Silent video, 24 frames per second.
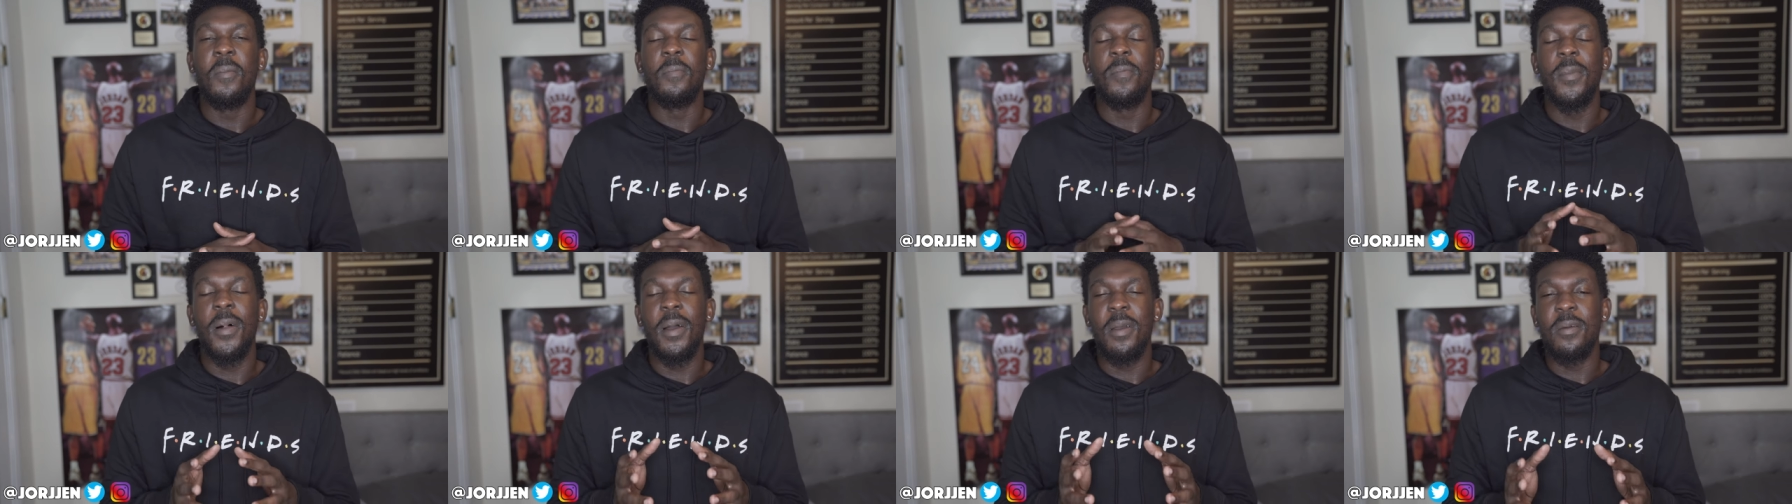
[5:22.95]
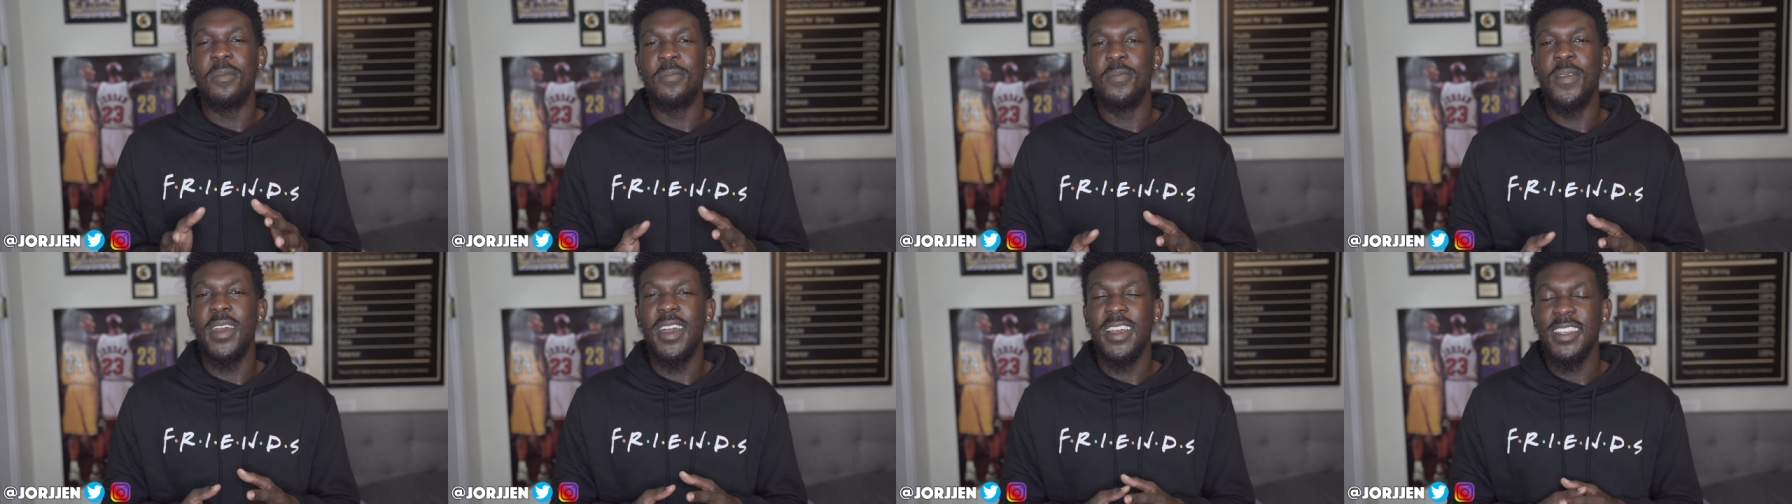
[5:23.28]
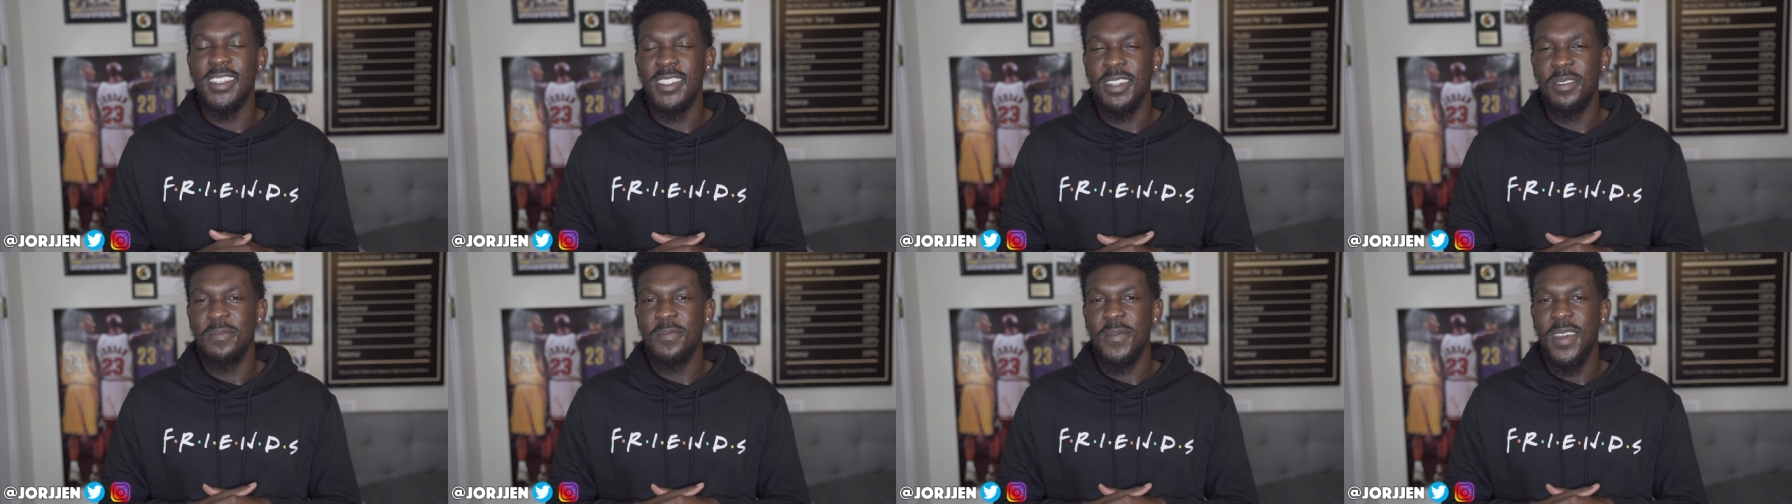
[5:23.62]
my
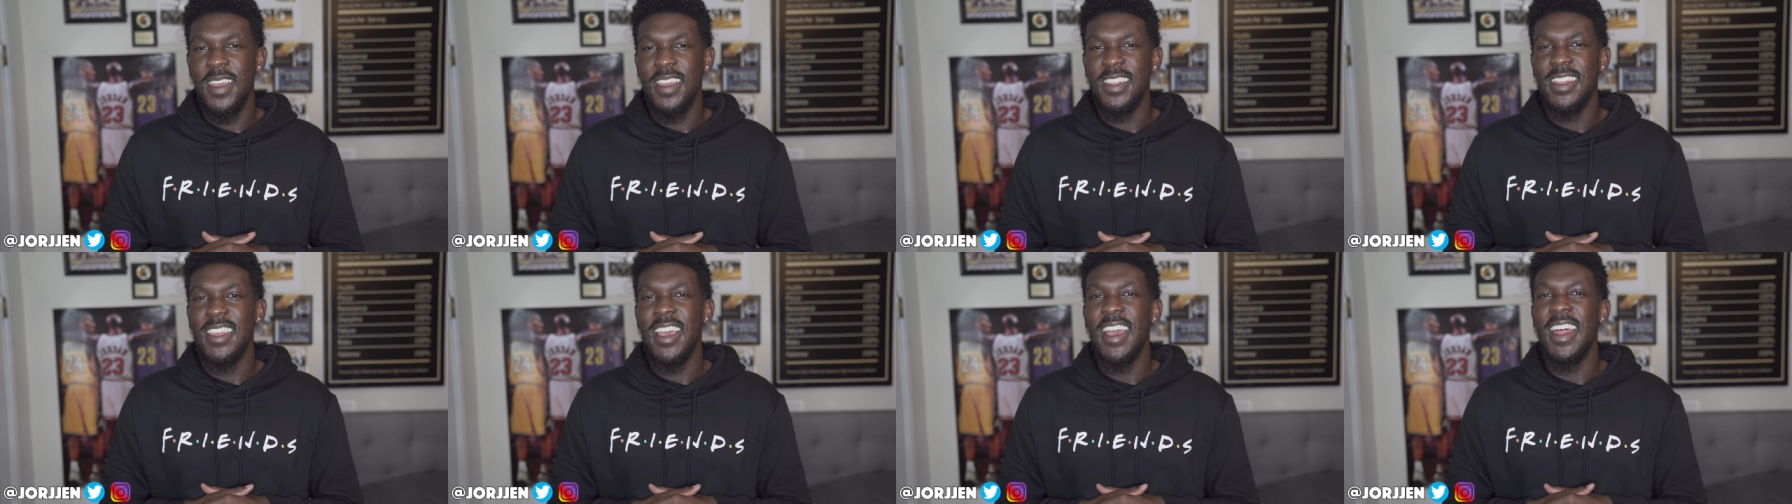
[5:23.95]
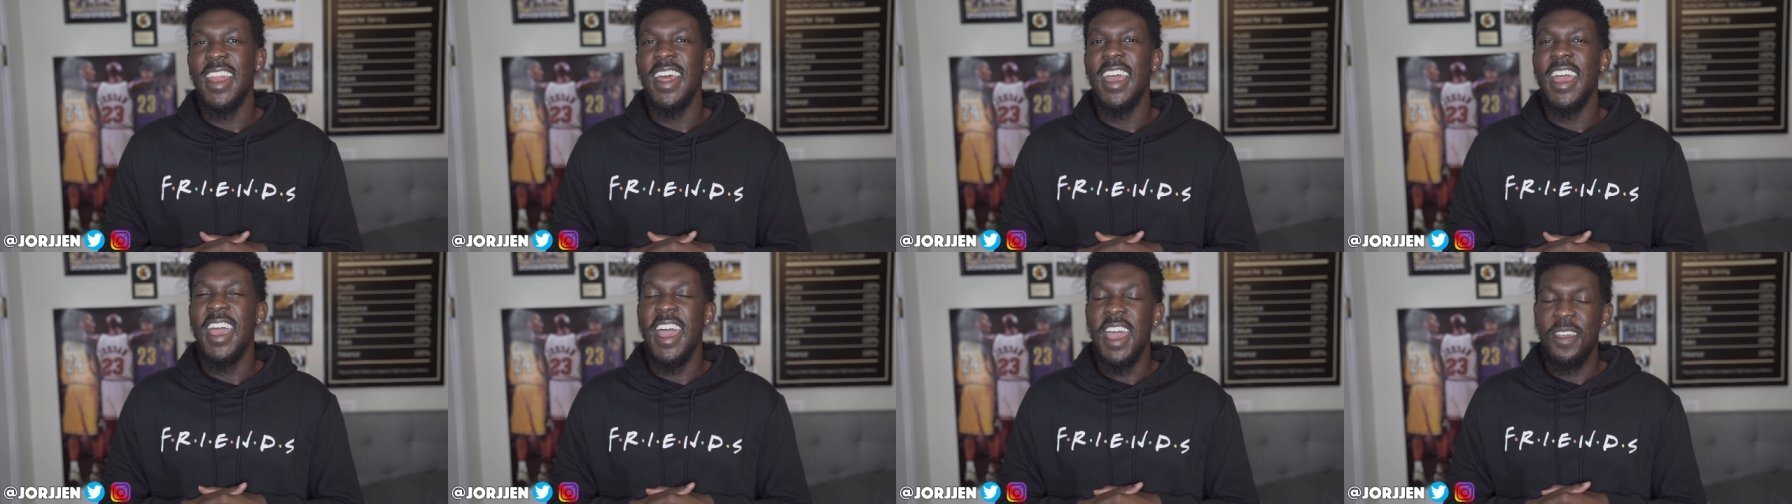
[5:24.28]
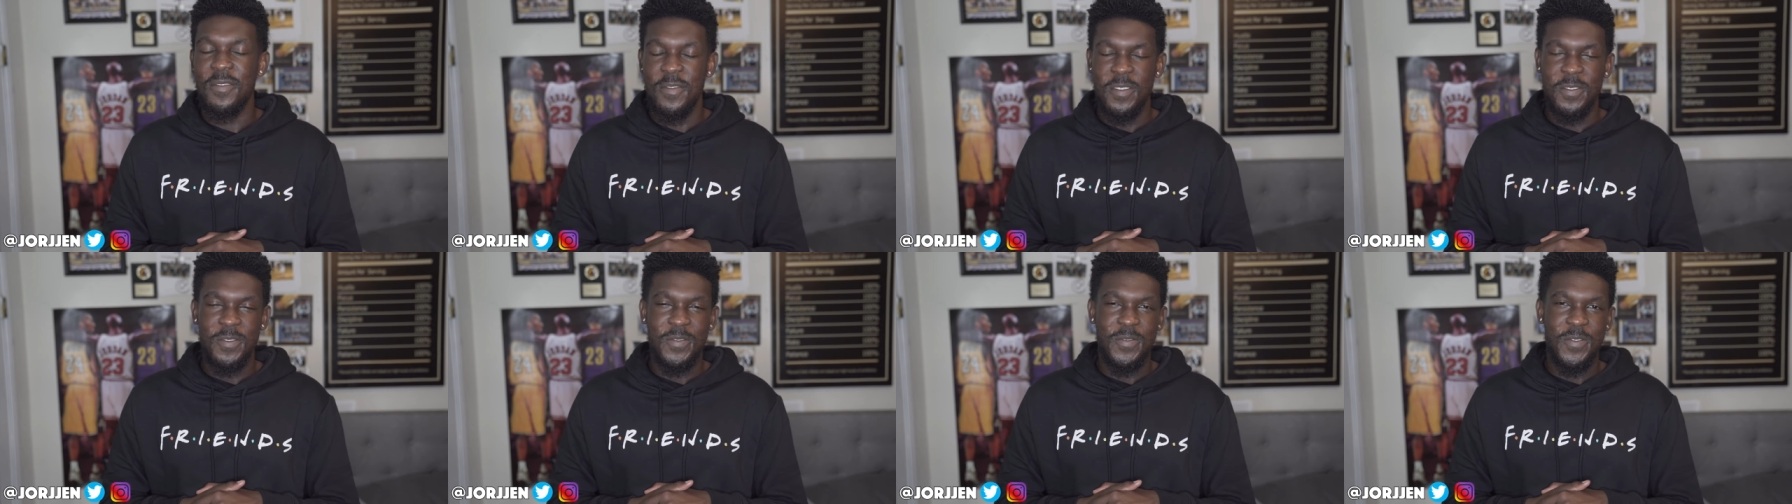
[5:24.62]
best to make that
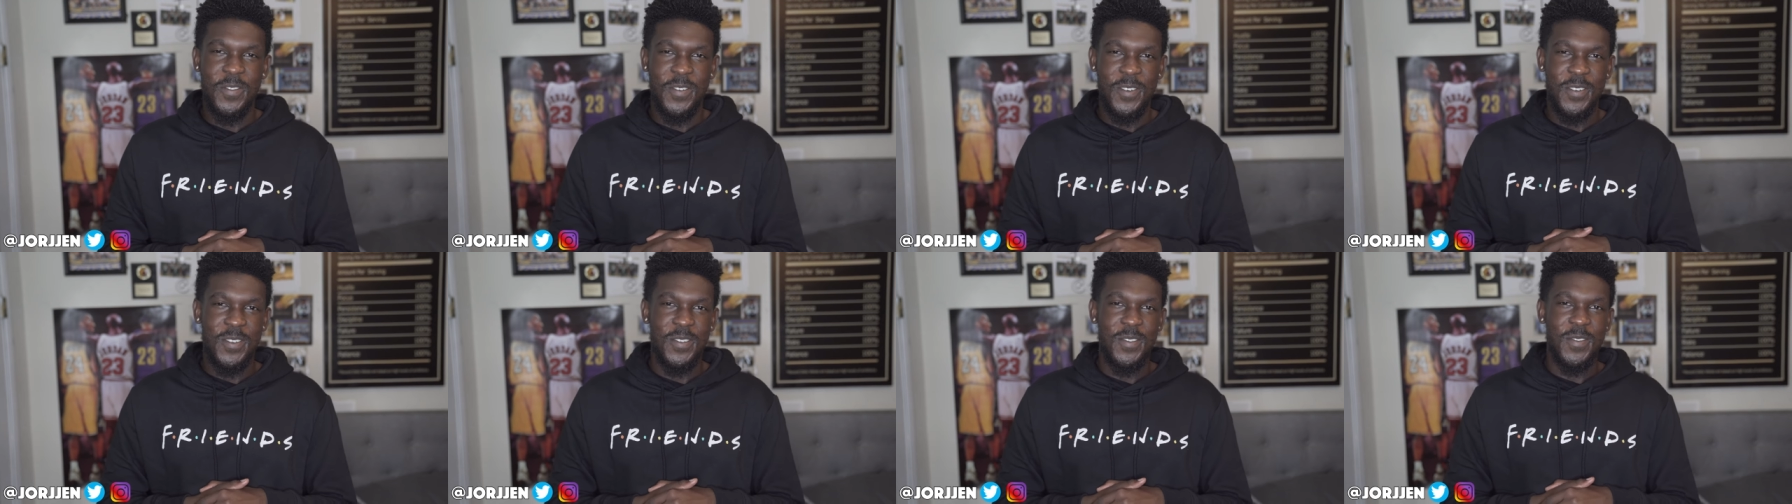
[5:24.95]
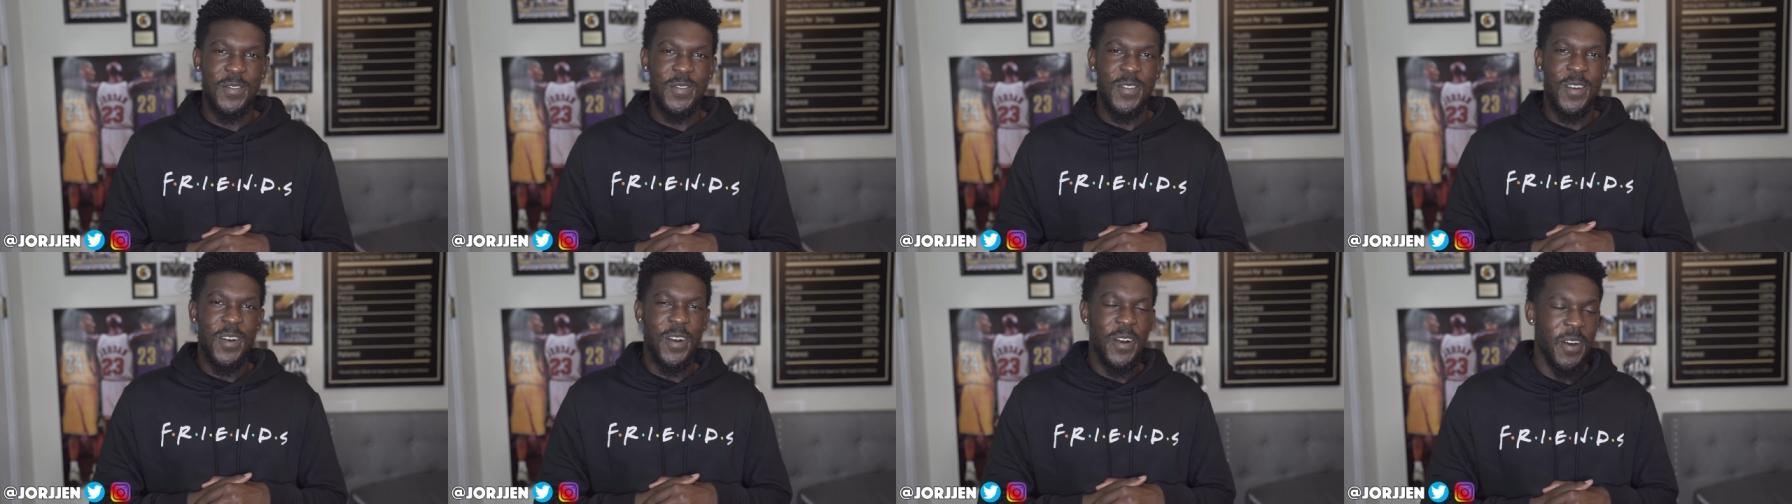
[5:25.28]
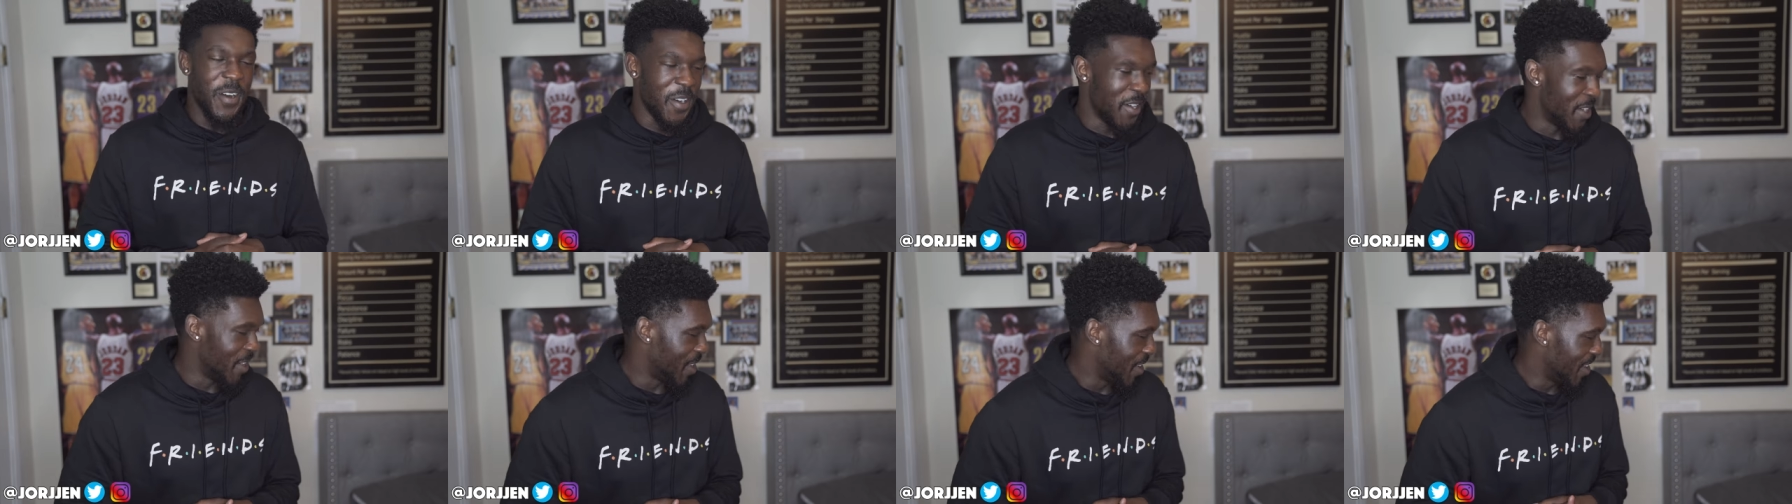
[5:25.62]
happen for you
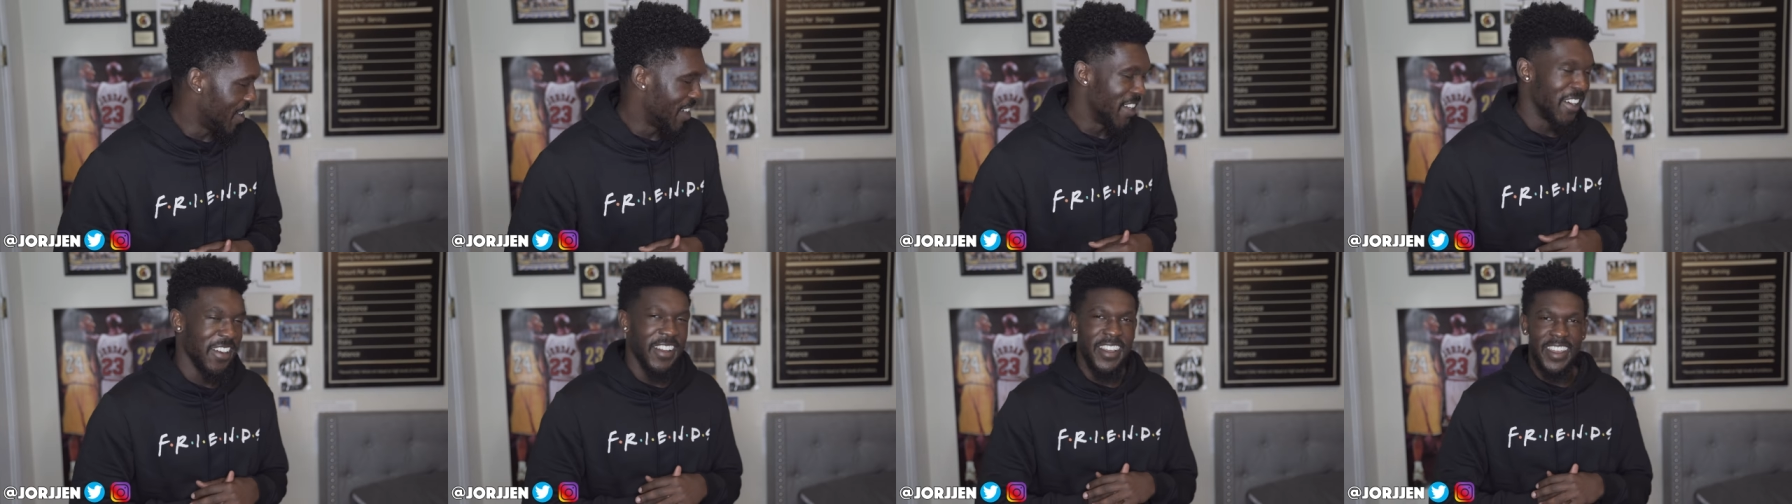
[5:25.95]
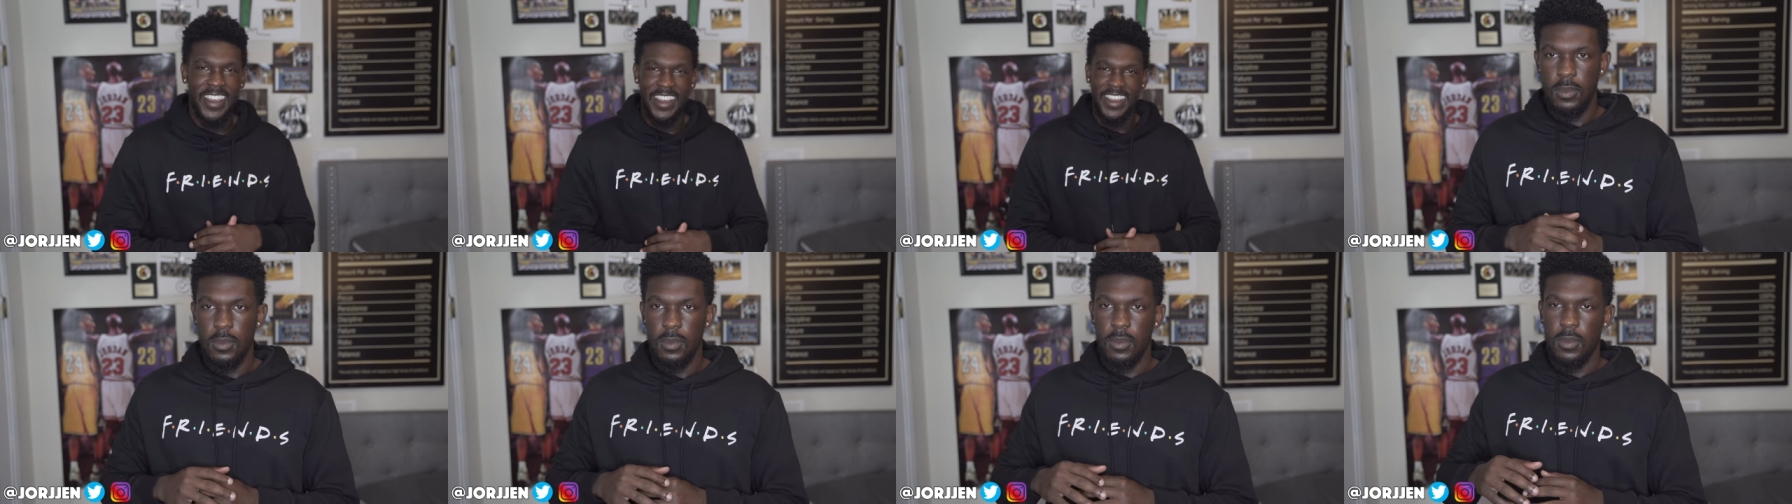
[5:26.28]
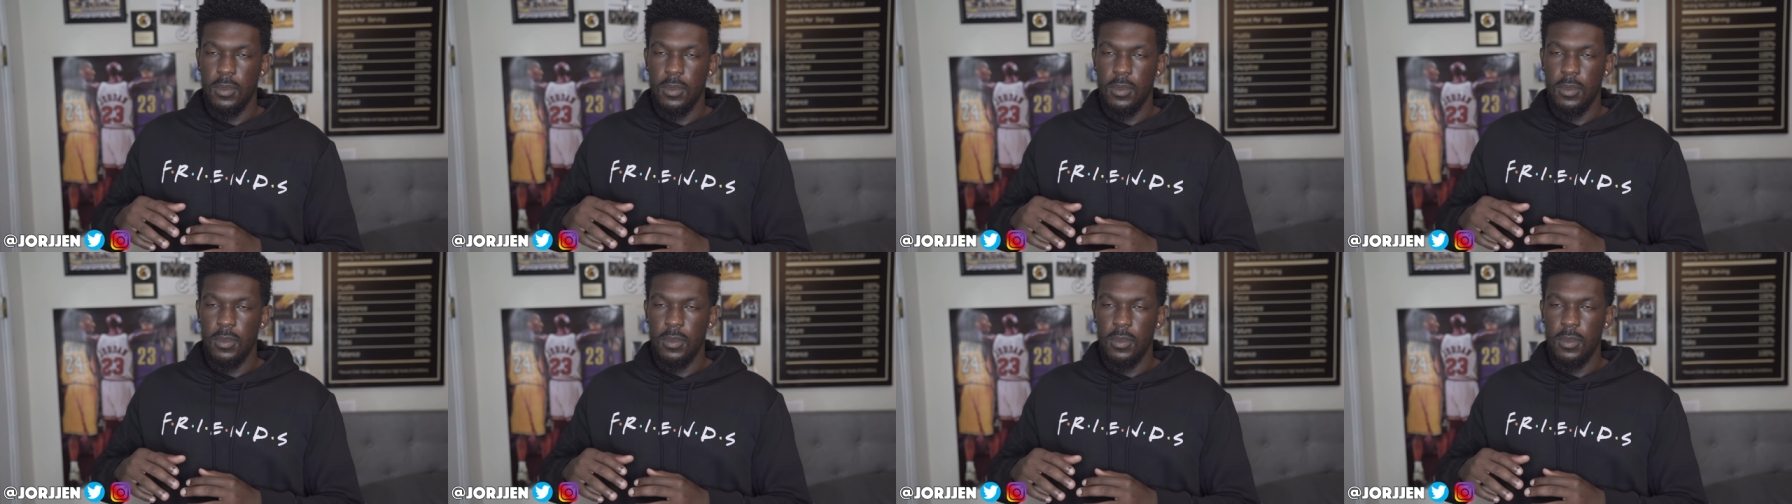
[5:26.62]
all, okay?